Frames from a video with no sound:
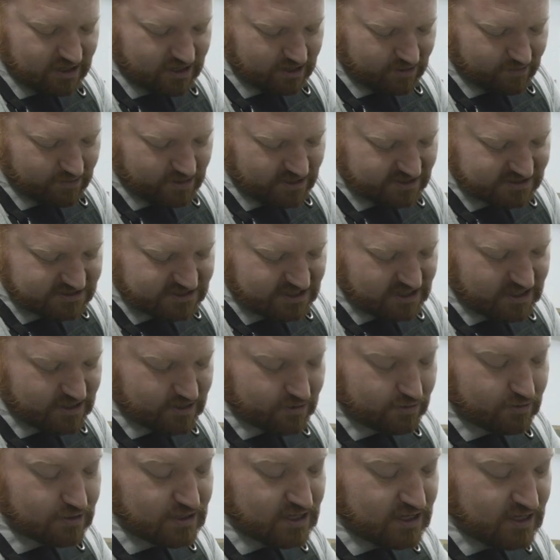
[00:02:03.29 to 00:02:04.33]
gear
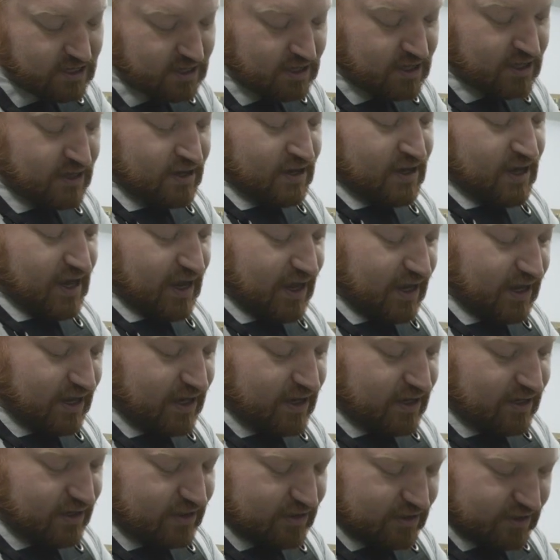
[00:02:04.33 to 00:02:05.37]
ratio
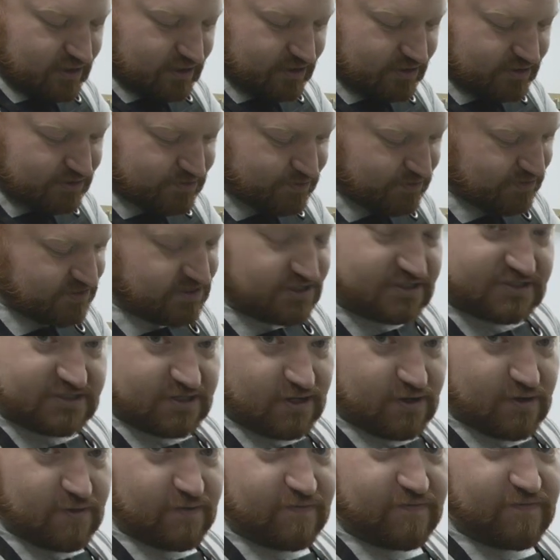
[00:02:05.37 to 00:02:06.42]
and switches you